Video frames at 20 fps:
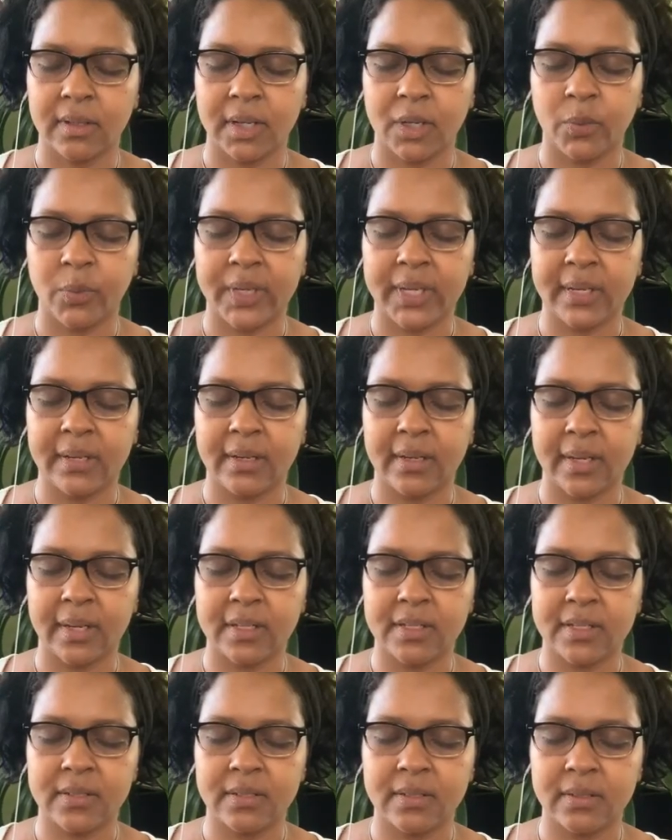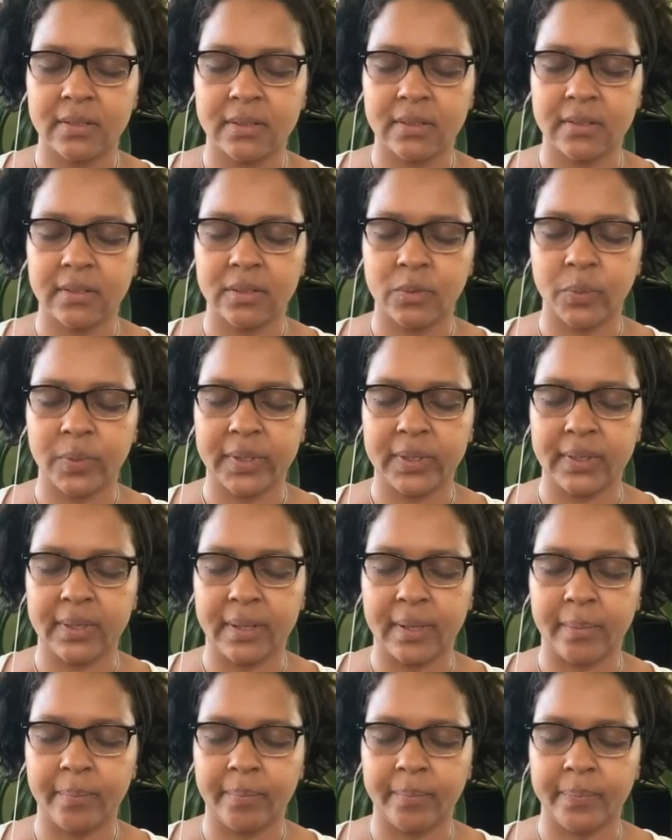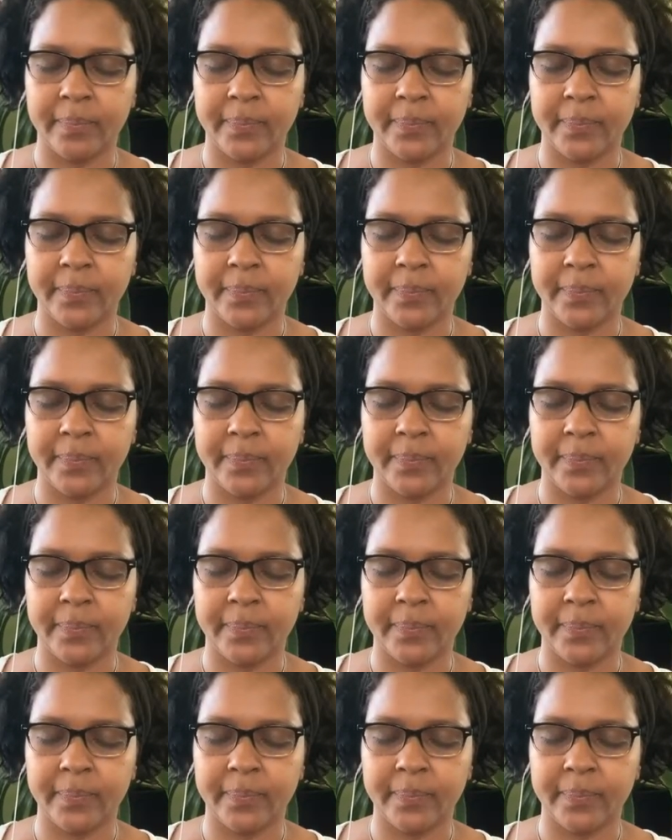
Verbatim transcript: and we connect to the earth with them.